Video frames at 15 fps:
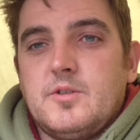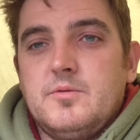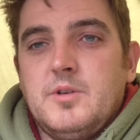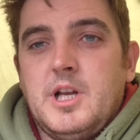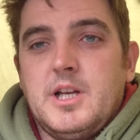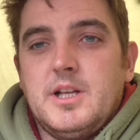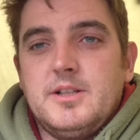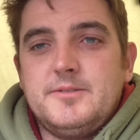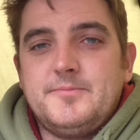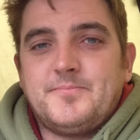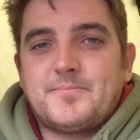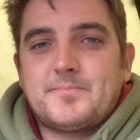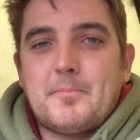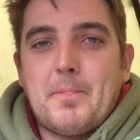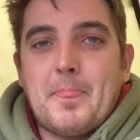Well,
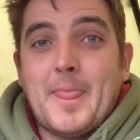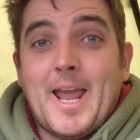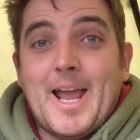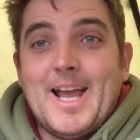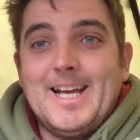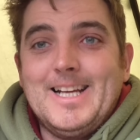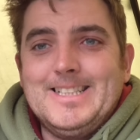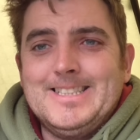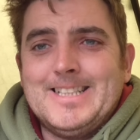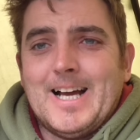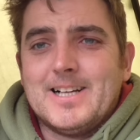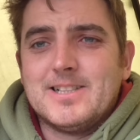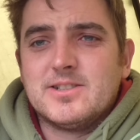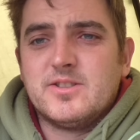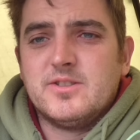in
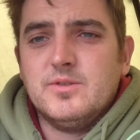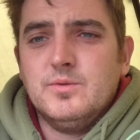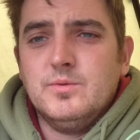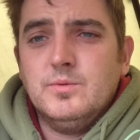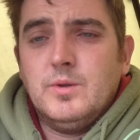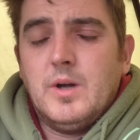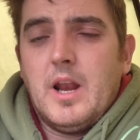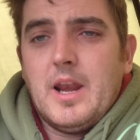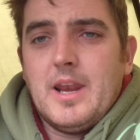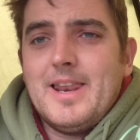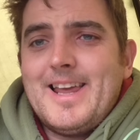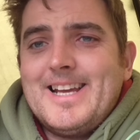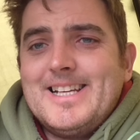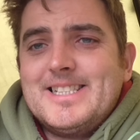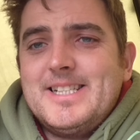true
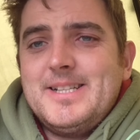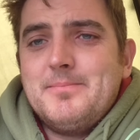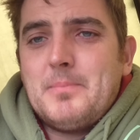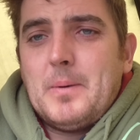lazy